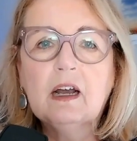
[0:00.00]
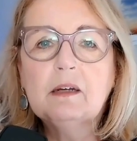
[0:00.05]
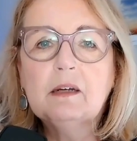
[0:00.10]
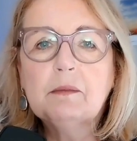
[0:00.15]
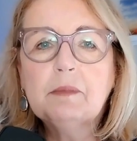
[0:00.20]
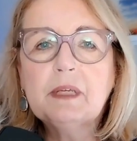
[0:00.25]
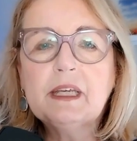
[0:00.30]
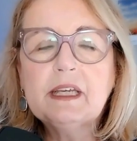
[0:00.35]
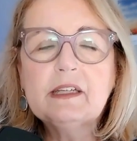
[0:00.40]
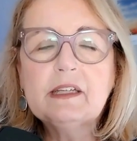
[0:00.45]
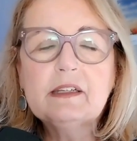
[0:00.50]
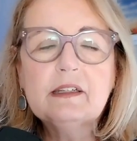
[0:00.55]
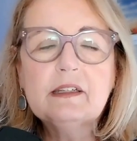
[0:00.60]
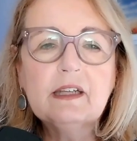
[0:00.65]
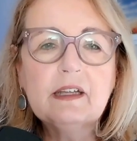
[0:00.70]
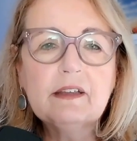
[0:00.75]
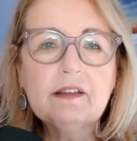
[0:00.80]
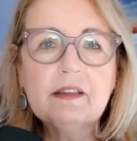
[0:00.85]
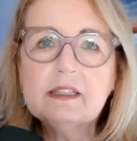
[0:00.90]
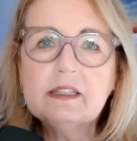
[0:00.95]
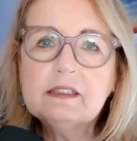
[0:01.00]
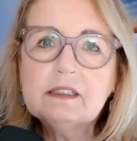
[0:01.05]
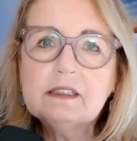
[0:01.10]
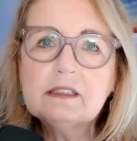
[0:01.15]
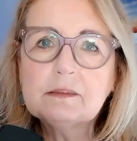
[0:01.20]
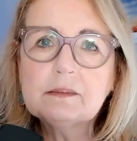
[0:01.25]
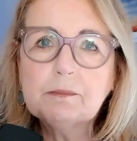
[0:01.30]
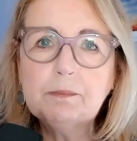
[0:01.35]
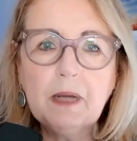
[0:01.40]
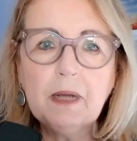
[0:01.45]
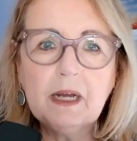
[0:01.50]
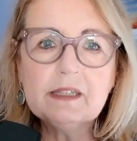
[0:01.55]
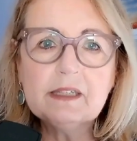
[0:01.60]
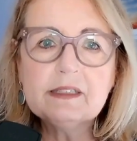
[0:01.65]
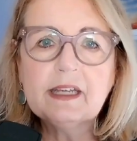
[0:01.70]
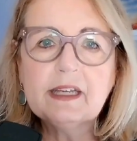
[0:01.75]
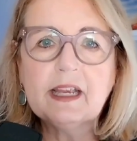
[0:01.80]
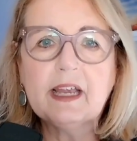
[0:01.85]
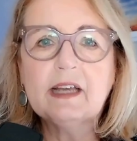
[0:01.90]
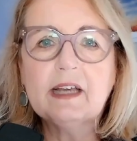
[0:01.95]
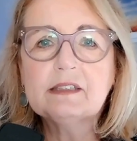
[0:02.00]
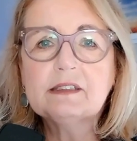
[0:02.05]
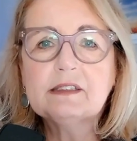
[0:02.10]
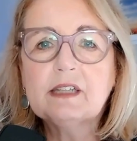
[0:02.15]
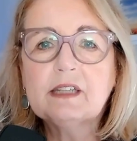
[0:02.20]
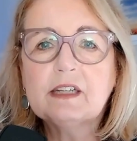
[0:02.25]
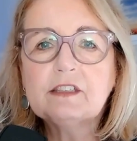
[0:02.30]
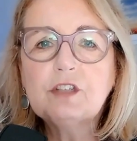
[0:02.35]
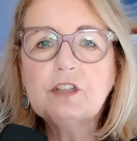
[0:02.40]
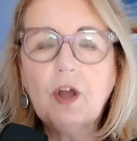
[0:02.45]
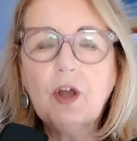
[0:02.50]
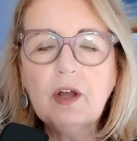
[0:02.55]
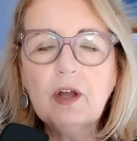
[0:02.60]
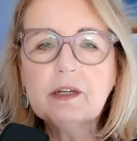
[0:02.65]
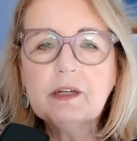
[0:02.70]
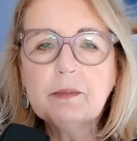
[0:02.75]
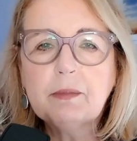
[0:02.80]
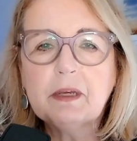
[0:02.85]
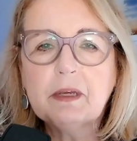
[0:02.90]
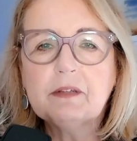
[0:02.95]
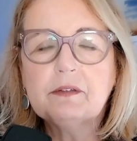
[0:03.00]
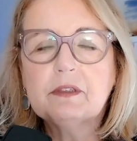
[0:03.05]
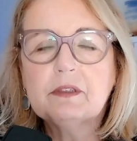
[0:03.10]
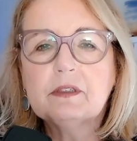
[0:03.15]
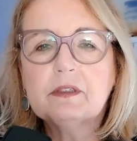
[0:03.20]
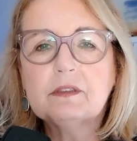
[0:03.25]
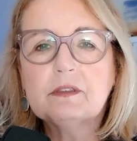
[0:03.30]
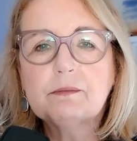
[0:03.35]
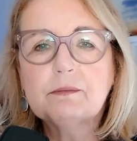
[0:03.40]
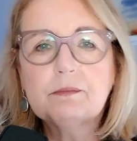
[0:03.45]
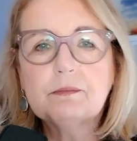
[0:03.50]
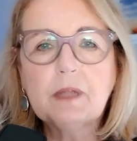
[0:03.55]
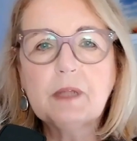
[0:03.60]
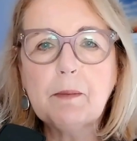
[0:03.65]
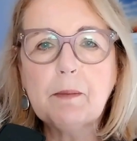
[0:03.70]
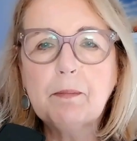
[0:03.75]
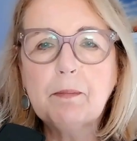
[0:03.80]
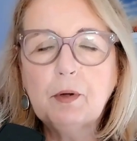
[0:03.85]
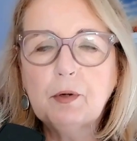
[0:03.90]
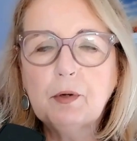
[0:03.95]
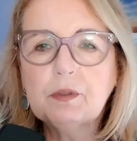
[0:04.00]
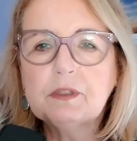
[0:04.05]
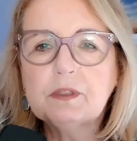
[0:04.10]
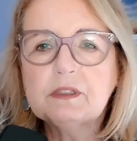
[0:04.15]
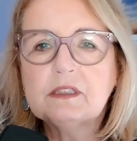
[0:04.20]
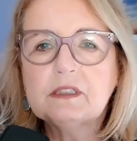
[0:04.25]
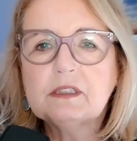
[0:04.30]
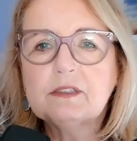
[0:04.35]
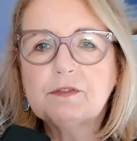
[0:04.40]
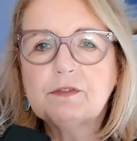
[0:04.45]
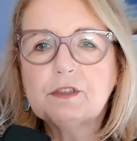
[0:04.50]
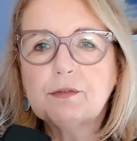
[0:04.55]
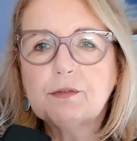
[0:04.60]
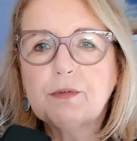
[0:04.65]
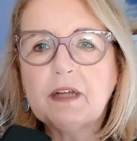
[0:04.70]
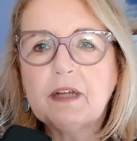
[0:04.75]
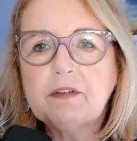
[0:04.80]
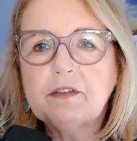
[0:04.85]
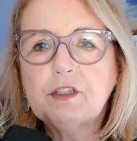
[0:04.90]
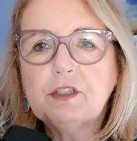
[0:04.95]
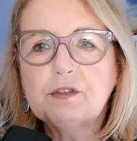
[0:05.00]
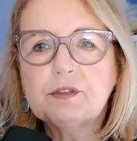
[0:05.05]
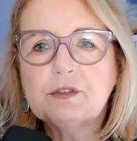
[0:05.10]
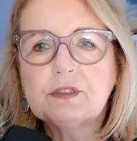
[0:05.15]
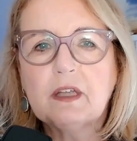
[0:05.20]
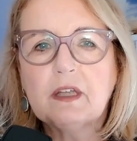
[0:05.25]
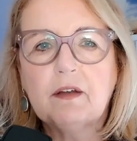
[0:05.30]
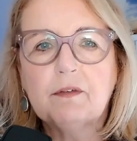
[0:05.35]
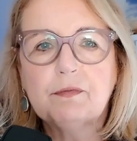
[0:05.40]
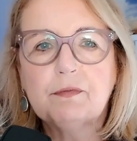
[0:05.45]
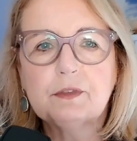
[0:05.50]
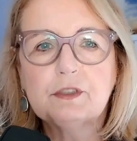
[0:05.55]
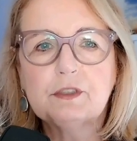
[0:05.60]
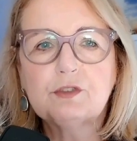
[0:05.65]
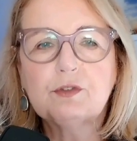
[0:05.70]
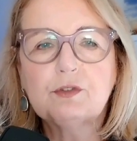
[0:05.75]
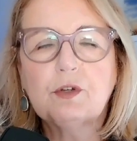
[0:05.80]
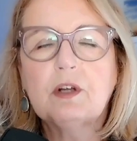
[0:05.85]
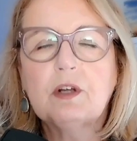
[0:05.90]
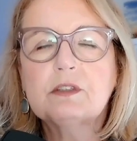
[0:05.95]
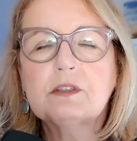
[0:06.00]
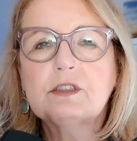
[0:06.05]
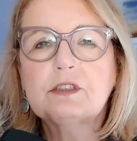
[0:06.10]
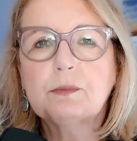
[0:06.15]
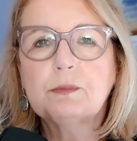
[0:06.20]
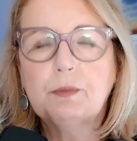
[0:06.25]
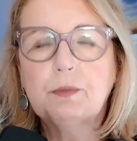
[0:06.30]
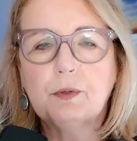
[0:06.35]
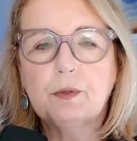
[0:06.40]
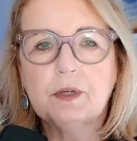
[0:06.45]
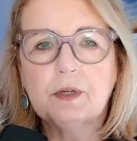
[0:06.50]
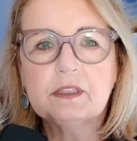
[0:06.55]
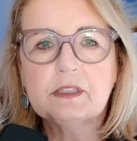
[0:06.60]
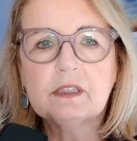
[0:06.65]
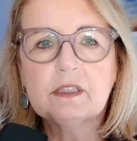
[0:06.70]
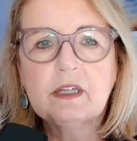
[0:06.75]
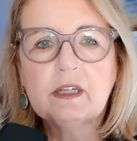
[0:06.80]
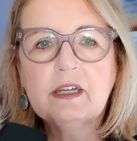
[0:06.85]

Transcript: In this podcast, I talk about the importance of surrounding yourself with strong support.